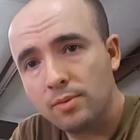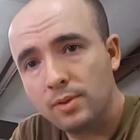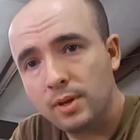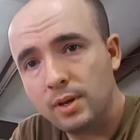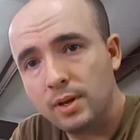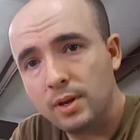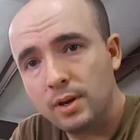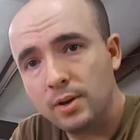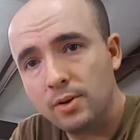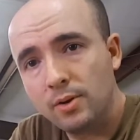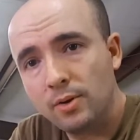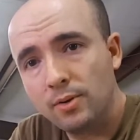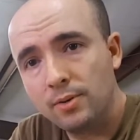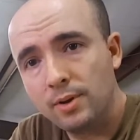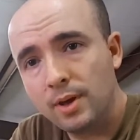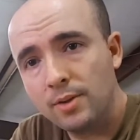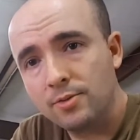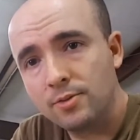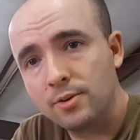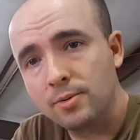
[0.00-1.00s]
the Adult
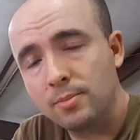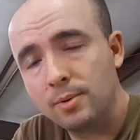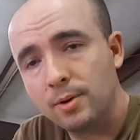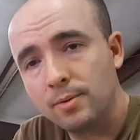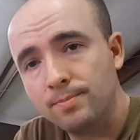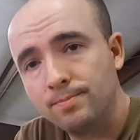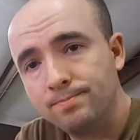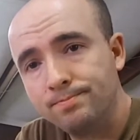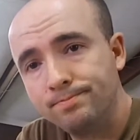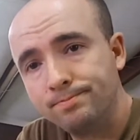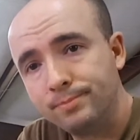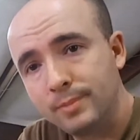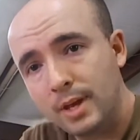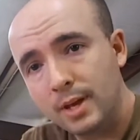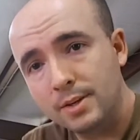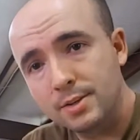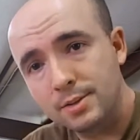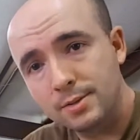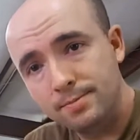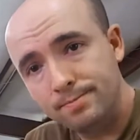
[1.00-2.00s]
Death Trooper.
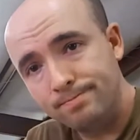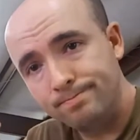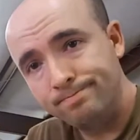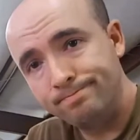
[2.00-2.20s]
Thanks.